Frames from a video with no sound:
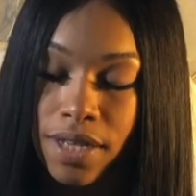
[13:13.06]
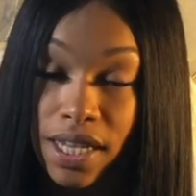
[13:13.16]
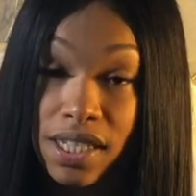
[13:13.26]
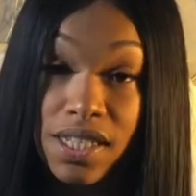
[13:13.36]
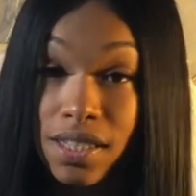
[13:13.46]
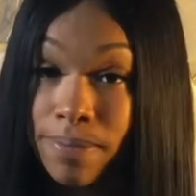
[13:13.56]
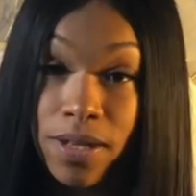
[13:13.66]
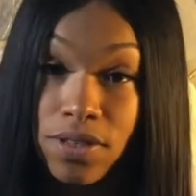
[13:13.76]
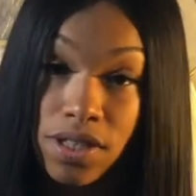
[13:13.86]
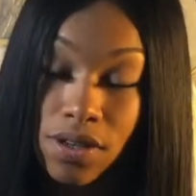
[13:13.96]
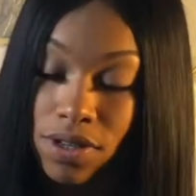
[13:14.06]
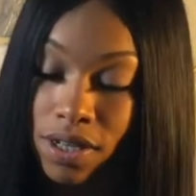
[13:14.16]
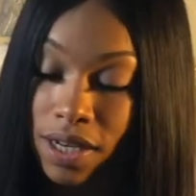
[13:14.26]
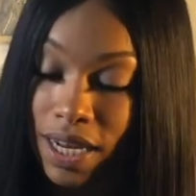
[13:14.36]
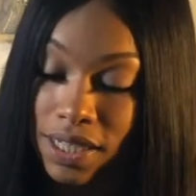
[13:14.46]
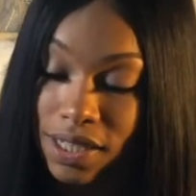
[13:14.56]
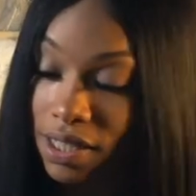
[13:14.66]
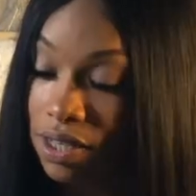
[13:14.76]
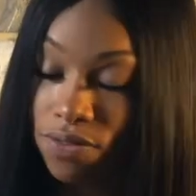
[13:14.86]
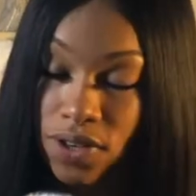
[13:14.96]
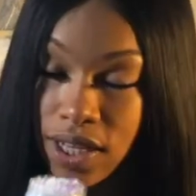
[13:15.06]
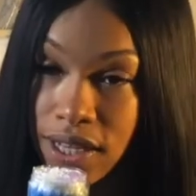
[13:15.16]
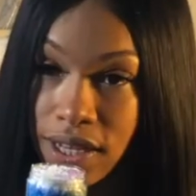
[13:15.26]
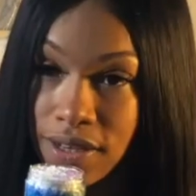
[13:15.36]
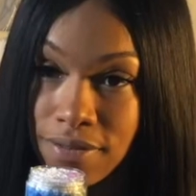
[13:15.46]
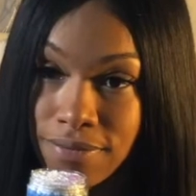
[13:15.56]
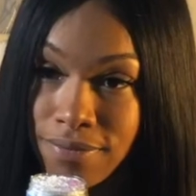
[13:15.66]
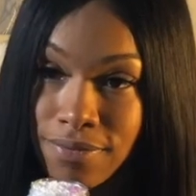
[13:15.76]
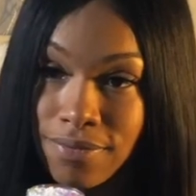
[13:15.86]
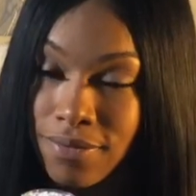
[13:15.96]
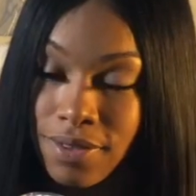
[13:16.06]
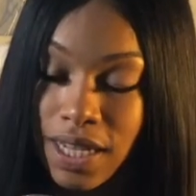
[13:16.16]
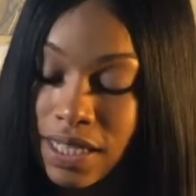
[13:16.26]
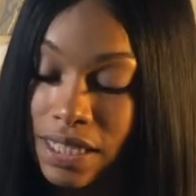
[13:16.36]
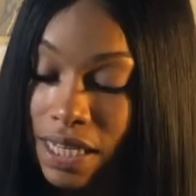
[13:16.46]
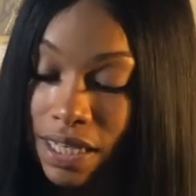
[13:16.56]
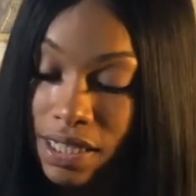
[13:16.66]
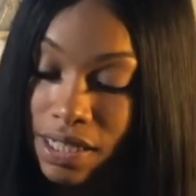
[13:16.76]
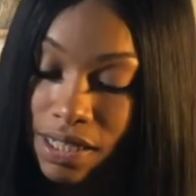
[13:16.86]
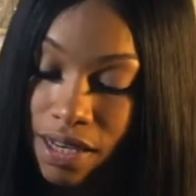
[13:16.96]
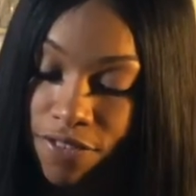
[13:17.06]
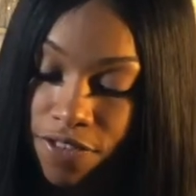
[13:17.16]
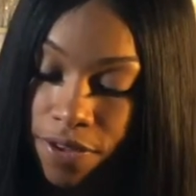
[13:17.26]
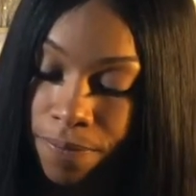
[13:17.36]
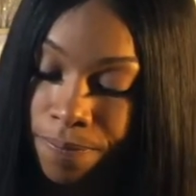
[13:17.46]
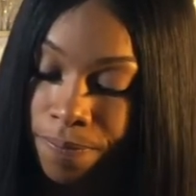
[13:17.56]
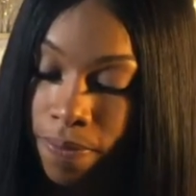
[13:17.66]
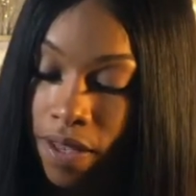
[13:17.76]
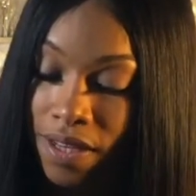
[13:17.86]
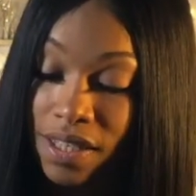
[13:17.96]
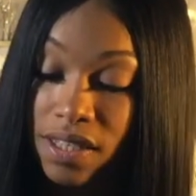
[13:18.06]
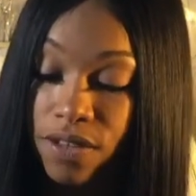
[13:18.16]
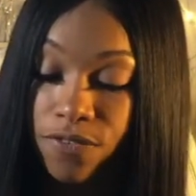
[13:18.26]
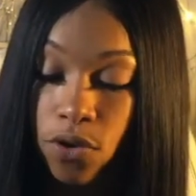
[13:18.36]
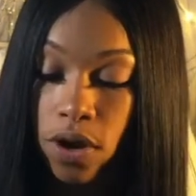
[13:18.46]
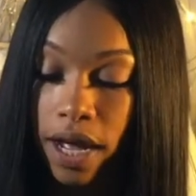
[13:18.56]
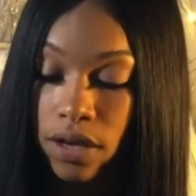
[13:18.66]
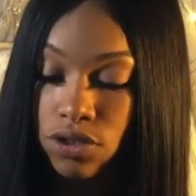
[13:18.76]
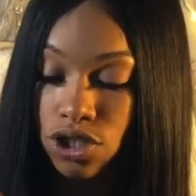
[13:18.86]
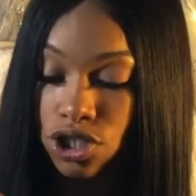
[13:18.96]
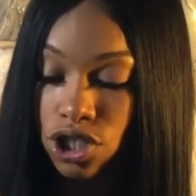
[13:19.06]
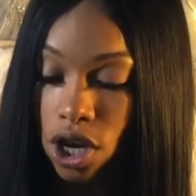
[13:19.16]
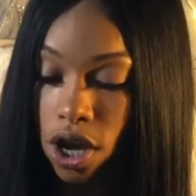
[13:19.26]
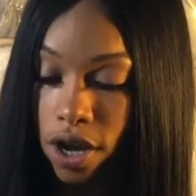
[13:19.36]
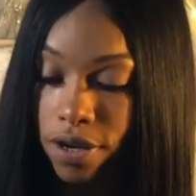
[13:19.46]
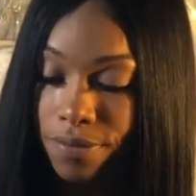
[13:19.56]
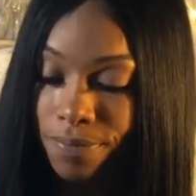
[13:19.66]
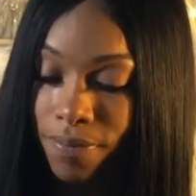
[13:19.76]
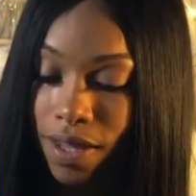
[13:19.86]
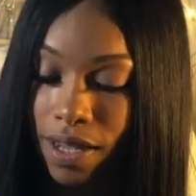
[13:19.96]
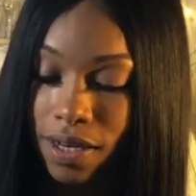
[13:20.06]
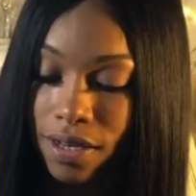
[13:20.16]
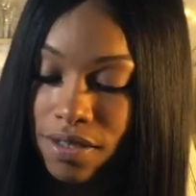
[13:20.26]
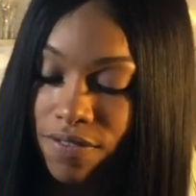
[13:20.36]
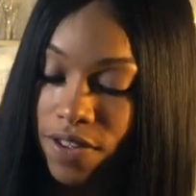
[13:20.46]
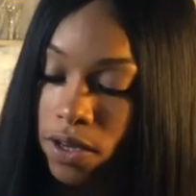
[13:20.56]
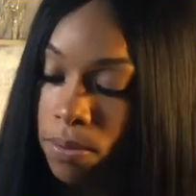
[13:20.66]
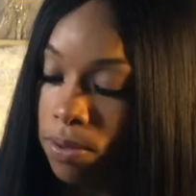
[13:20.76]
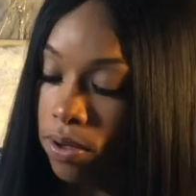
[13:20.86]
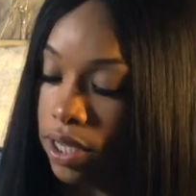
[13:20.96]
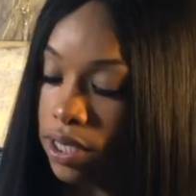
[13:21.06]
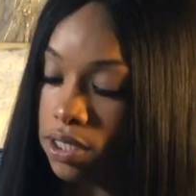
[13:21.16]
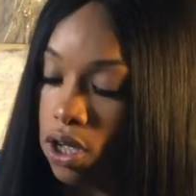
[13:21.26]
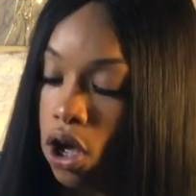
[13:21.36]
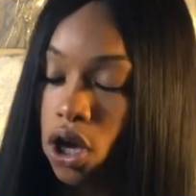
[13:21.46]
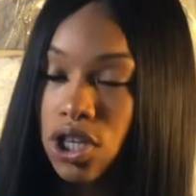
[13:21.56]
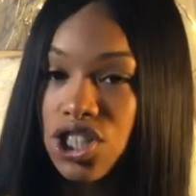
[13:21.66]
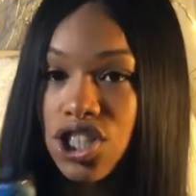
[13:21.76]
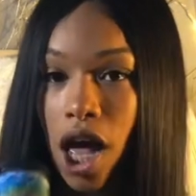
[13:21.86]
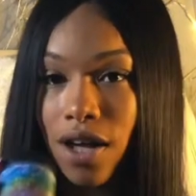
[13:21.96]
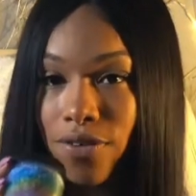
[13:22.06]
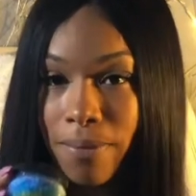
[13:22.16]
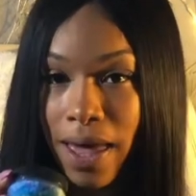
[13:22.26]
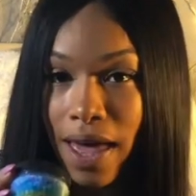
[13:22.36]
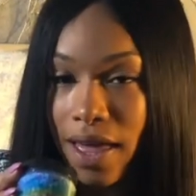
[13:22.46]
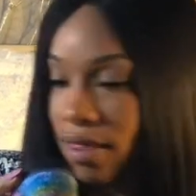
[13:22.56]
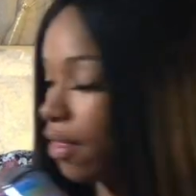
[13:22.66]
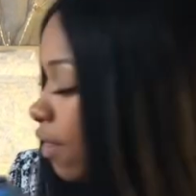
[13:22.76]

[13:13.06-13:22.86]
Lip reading: It just smells so good. I just literally can sit and just sniff it. This is a 4-ounce jar and it is available. It is called Chakra Bath.